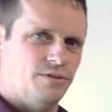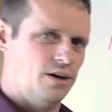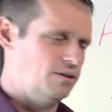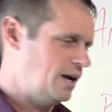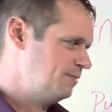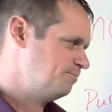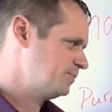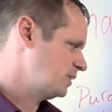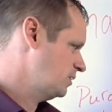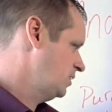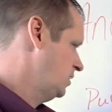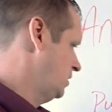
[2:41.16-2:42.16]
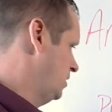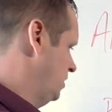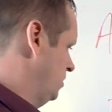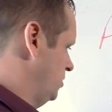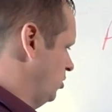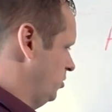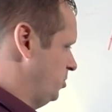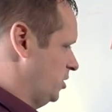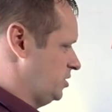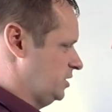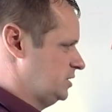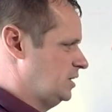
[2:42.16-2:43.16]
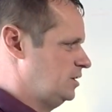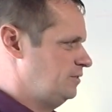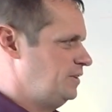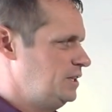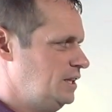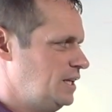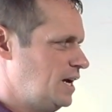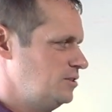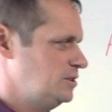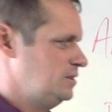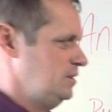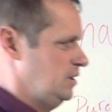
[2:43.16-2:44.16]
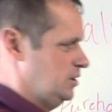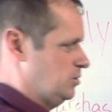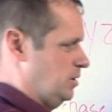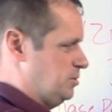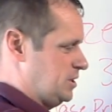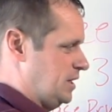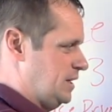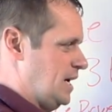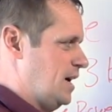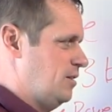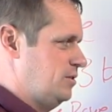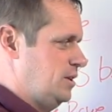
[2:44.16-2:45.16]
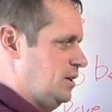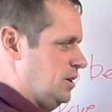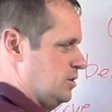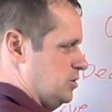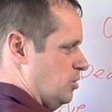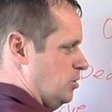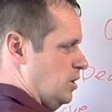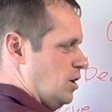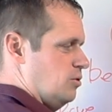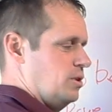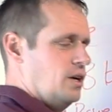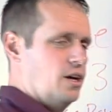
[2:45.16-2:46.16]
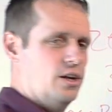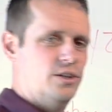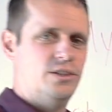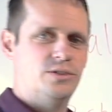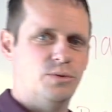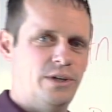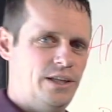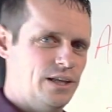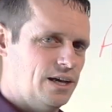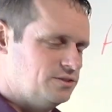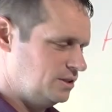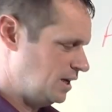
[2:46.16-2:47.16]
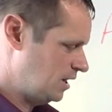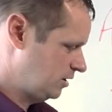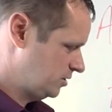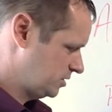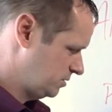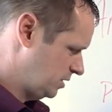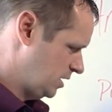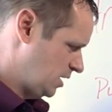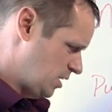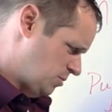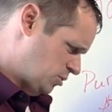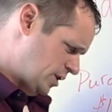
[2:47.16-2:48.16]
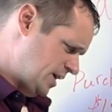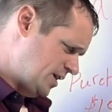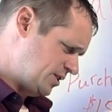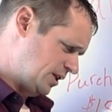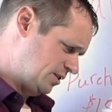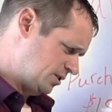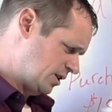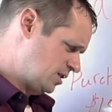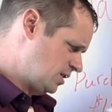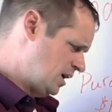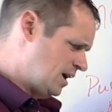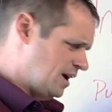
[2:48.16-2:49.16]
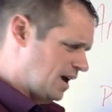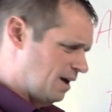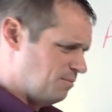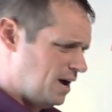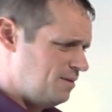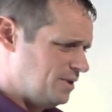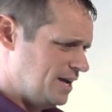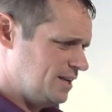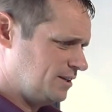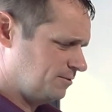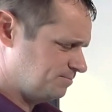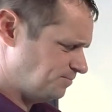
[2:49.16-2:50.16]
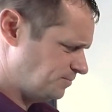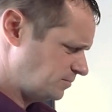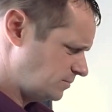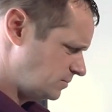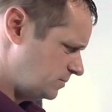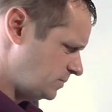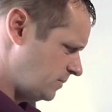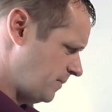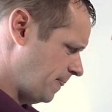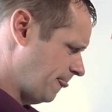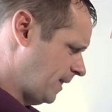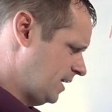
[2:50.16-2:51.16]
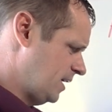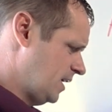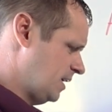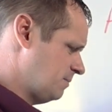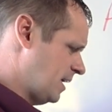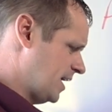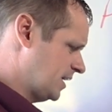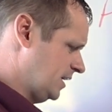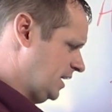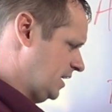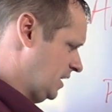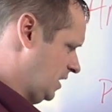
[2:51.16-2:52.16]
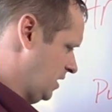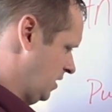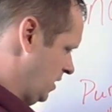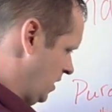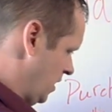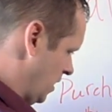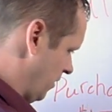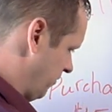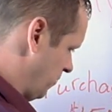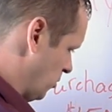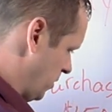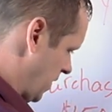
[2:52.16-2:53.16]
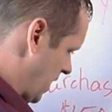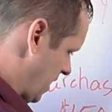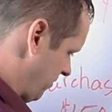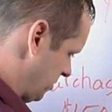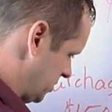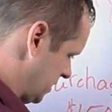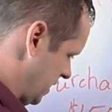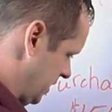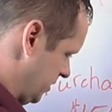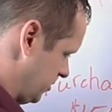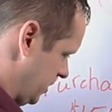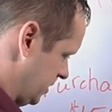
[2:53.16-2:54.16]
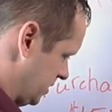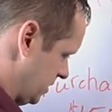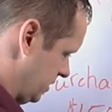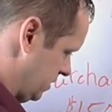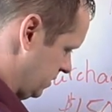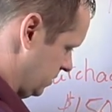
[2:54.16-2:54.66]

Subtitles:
far, right? Total purchase, $150,000, 20% down, total loan, $120,000. Pretty easy. So at my bank, I can get a 4.5% interest,